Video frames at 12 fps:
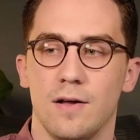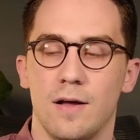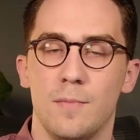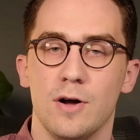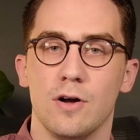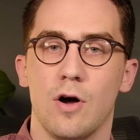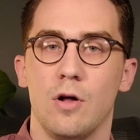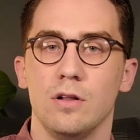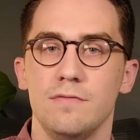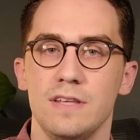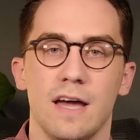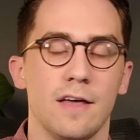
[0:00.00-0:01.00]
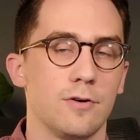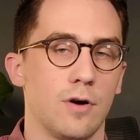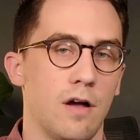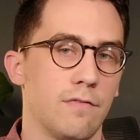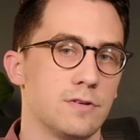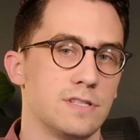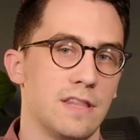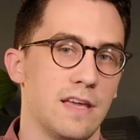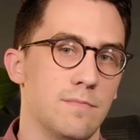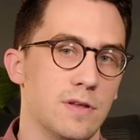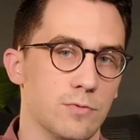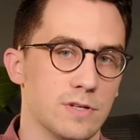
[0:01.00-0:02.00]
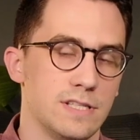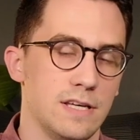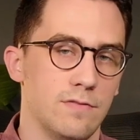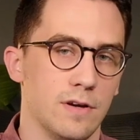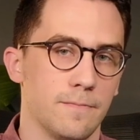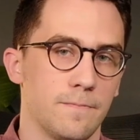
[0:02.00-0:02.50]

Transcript: among all of the other offers that they've been receiving